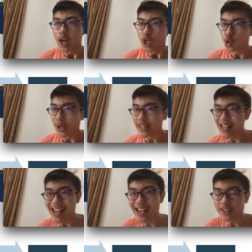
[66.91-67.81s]

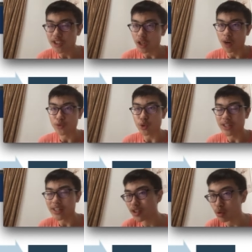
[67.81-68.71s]
20th, um,
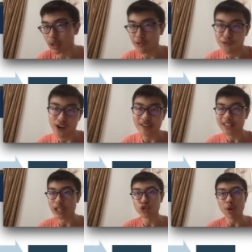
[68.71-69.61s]
20th, 21st
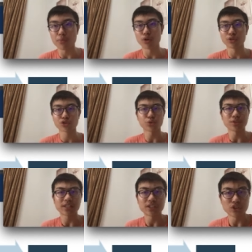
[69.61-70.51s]
century approach to
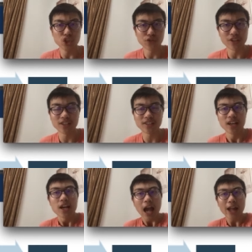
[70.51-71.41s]
see their differences
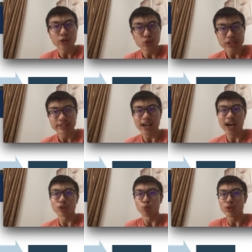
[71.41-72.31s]
and to decide
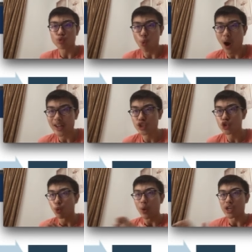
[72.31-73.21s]
which ones you
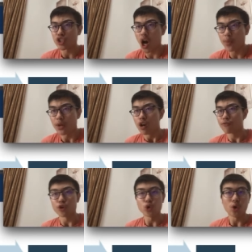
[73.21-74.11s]
will adopt
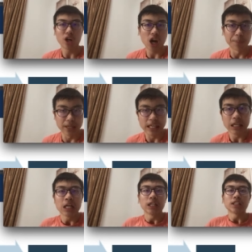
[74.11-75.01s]
for your company.
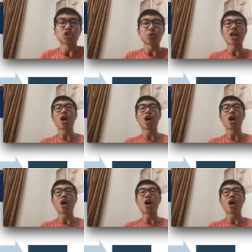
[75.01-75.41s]
So now